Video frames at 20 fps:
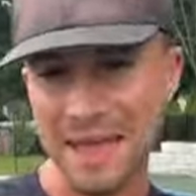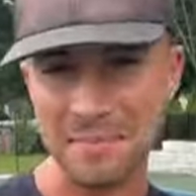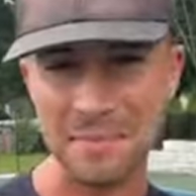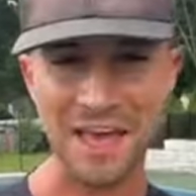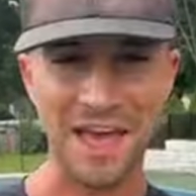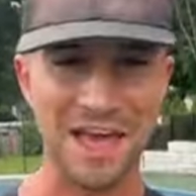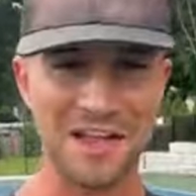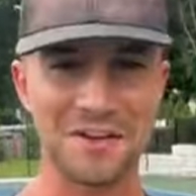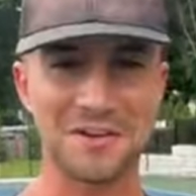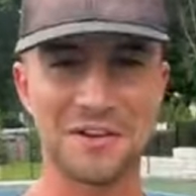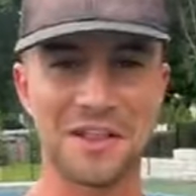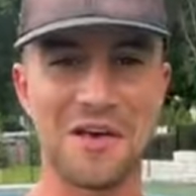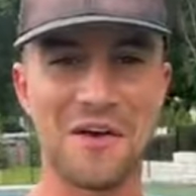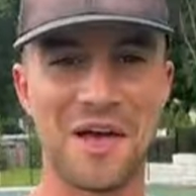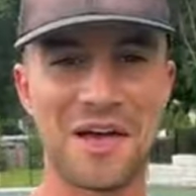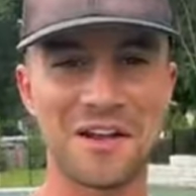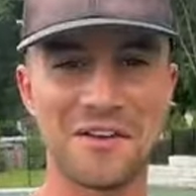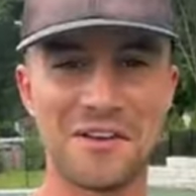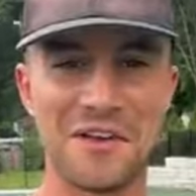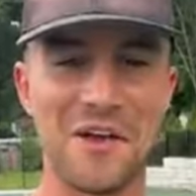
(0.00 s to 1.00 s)
Maybe. I don't
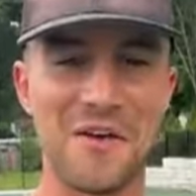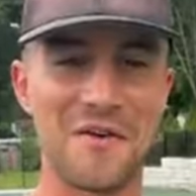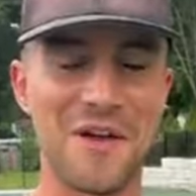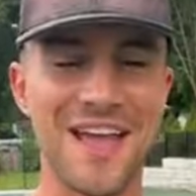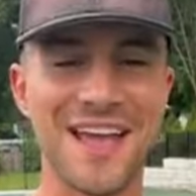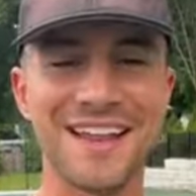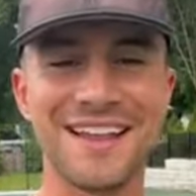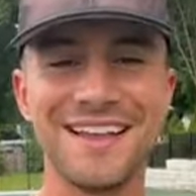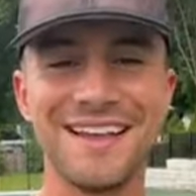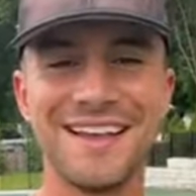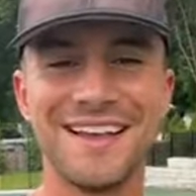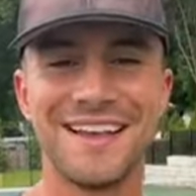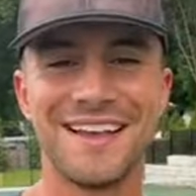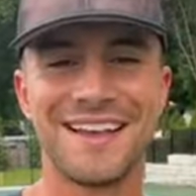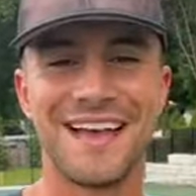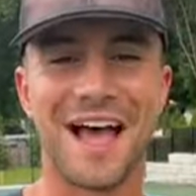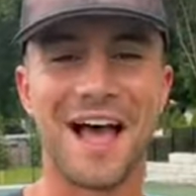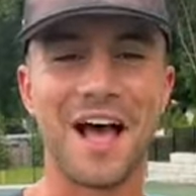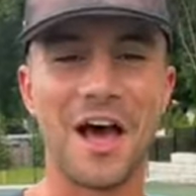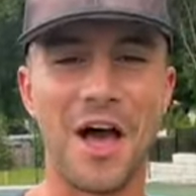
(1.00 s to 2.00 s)
know. I don't know, right?
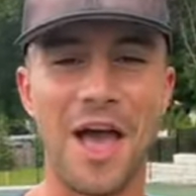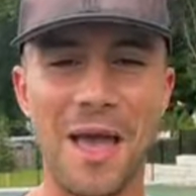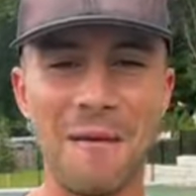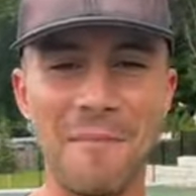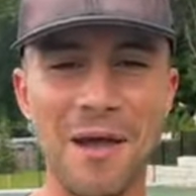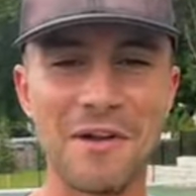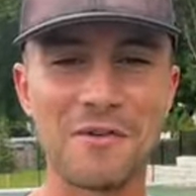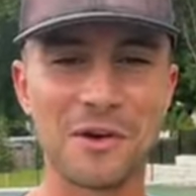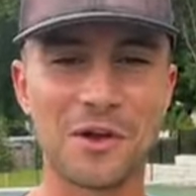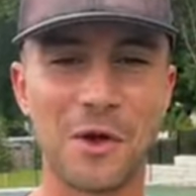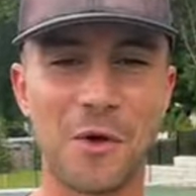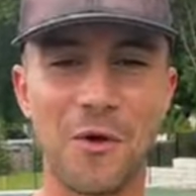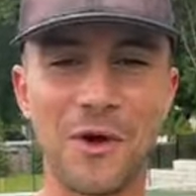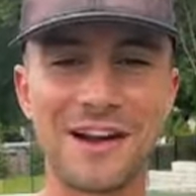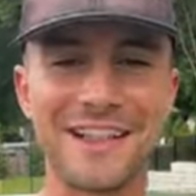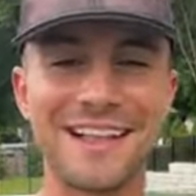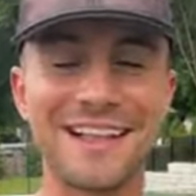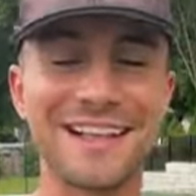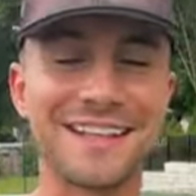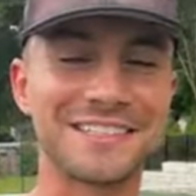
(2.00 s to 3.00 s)
Uh, am I
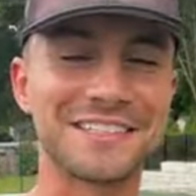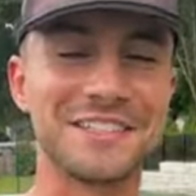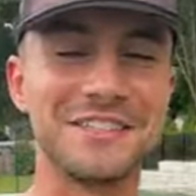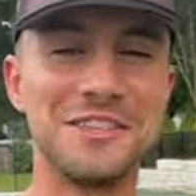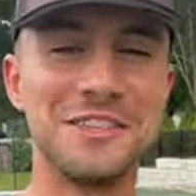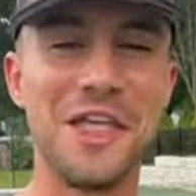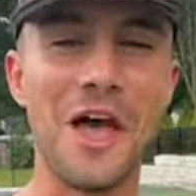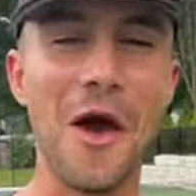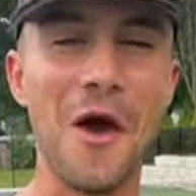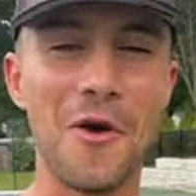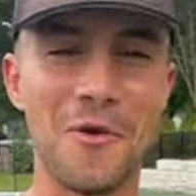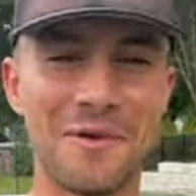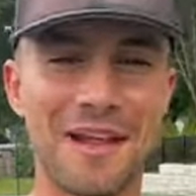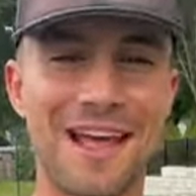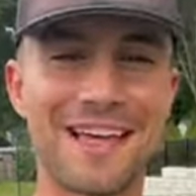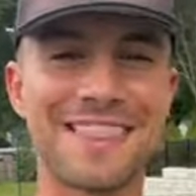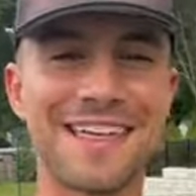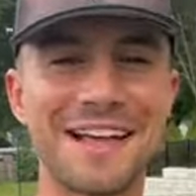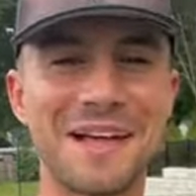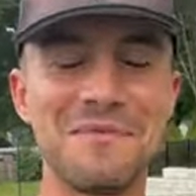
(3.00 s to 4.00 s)
recording this? No,
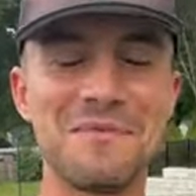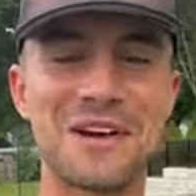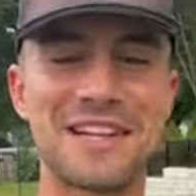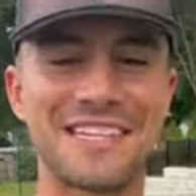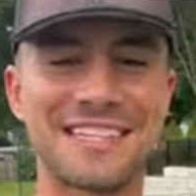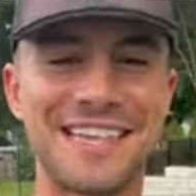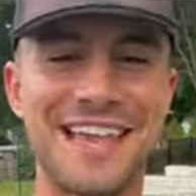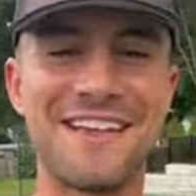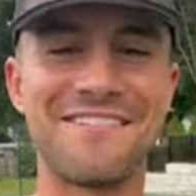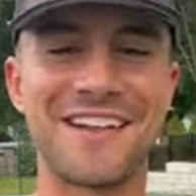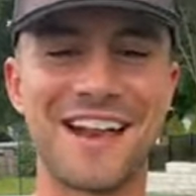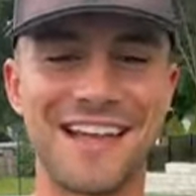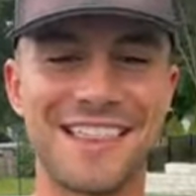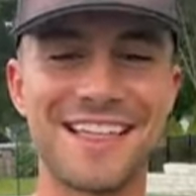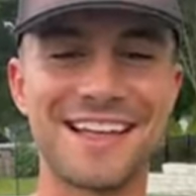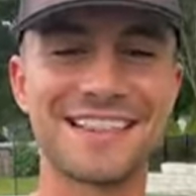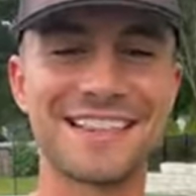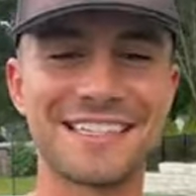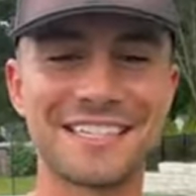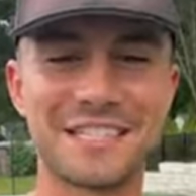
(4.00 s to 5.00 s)
but I think I'm going to save it. I
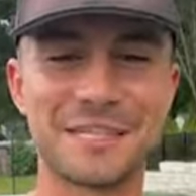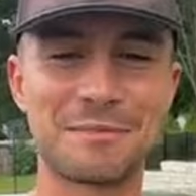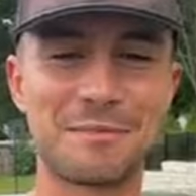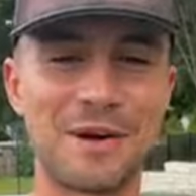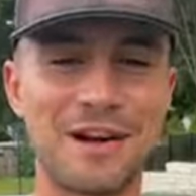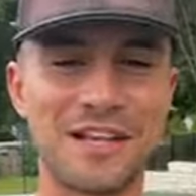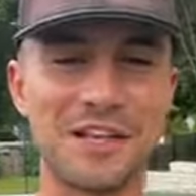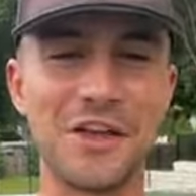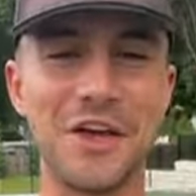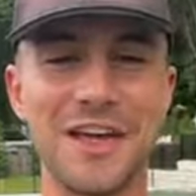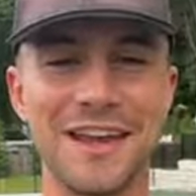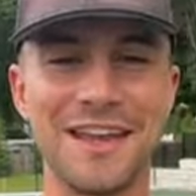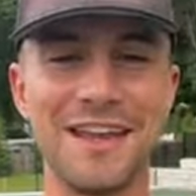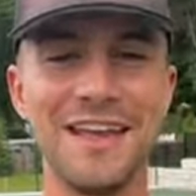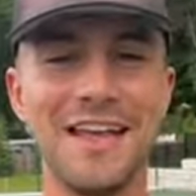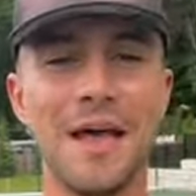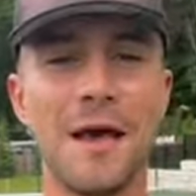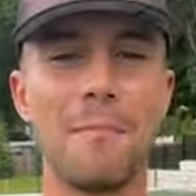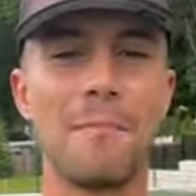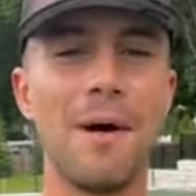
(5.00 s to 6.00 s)
think this is pretty good.
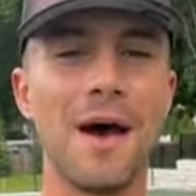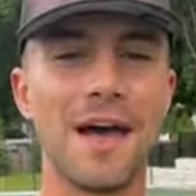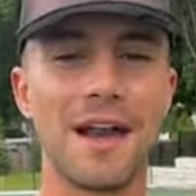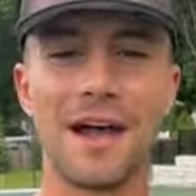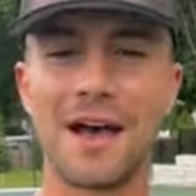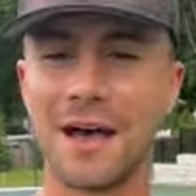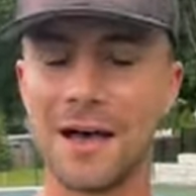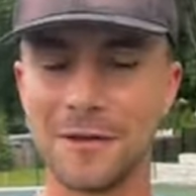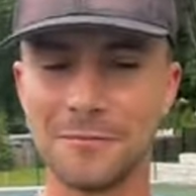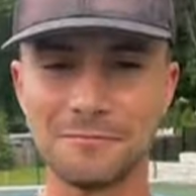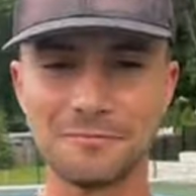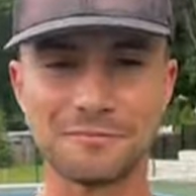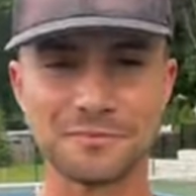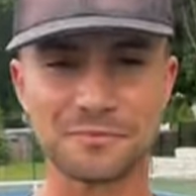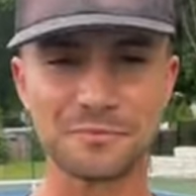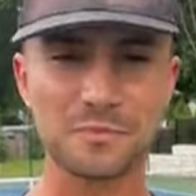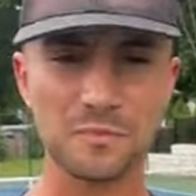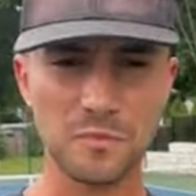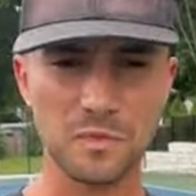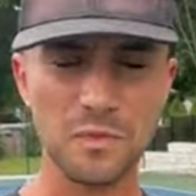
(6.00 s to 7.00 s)
But, um,
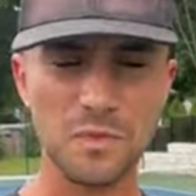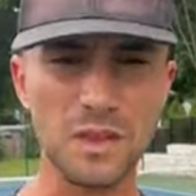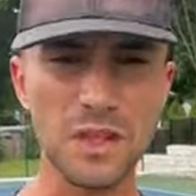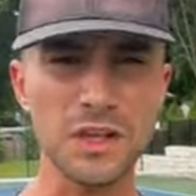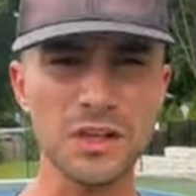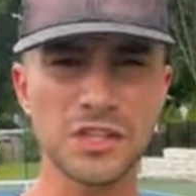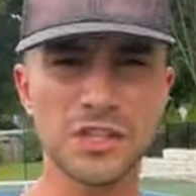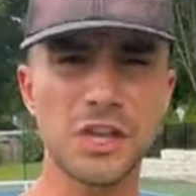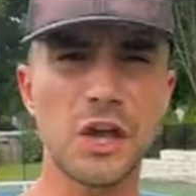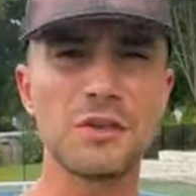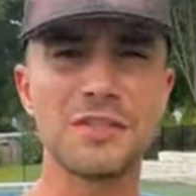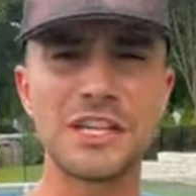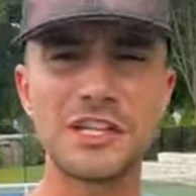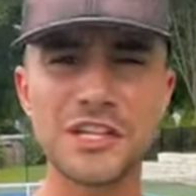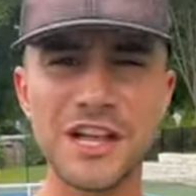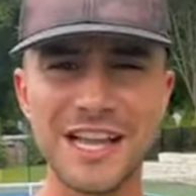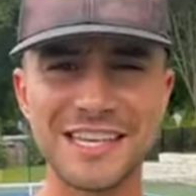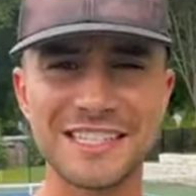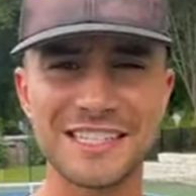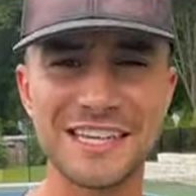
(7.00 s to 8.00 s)
so
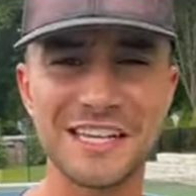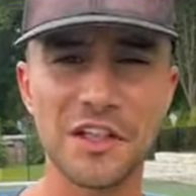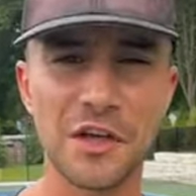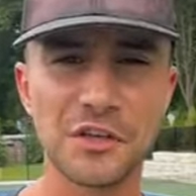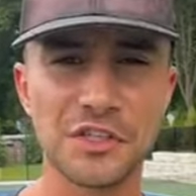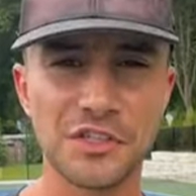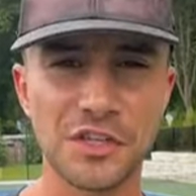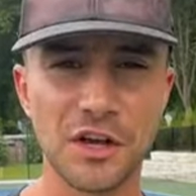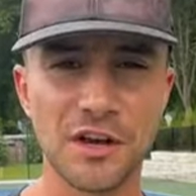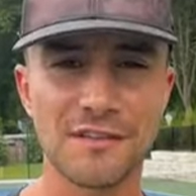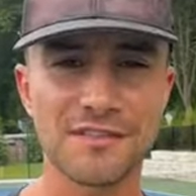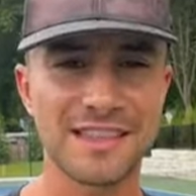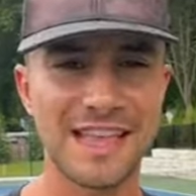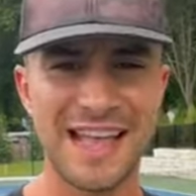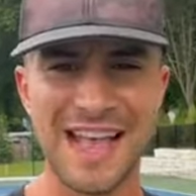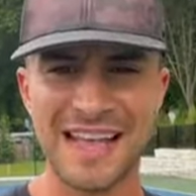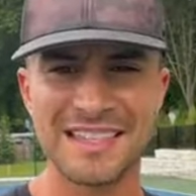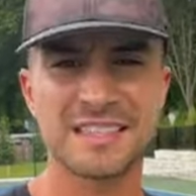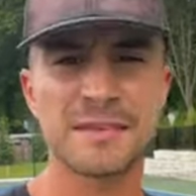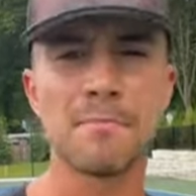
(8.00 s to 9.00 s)
did you guys see those serves?
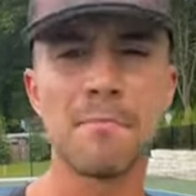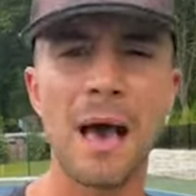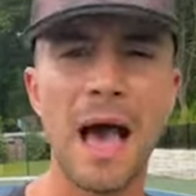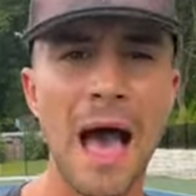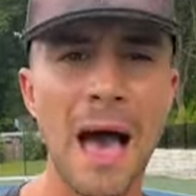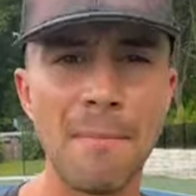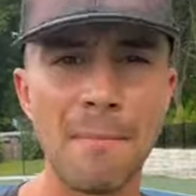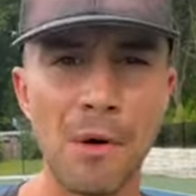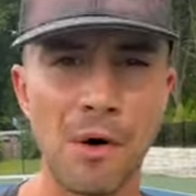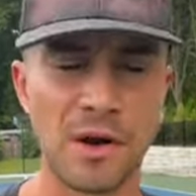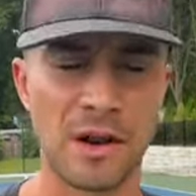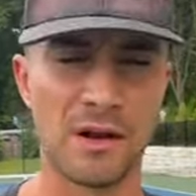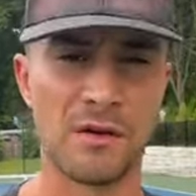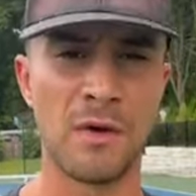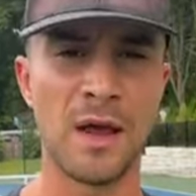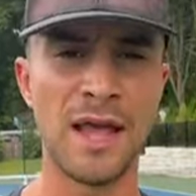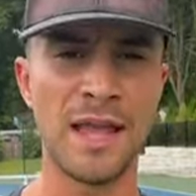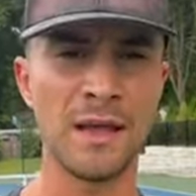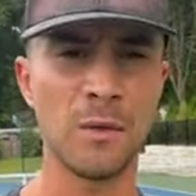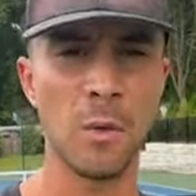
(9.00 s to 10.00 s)
They had some pop on
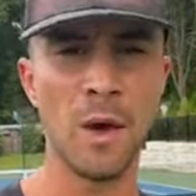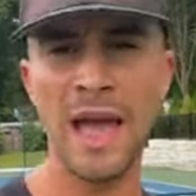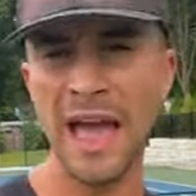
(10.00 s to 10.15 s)
it, right?